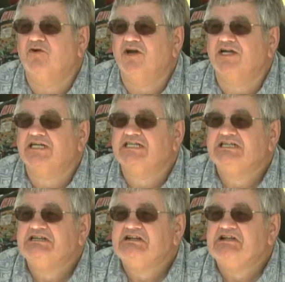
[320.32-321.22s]
pork,
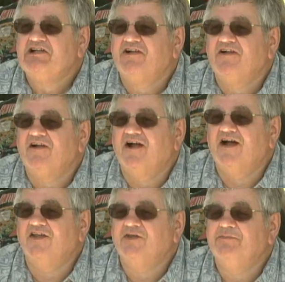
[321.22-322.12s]

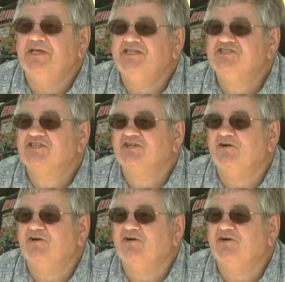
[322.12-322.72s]
uh, the beans and the